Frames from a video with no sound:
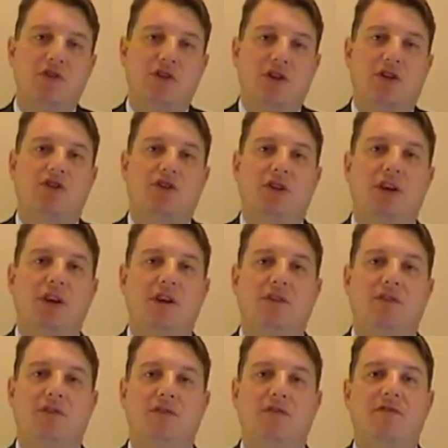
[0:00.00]
teach
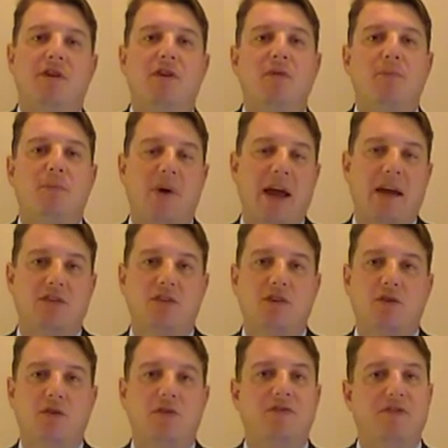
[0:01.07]
leaders some very
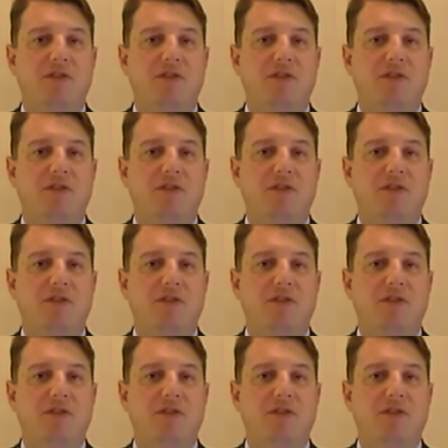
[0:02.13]
practical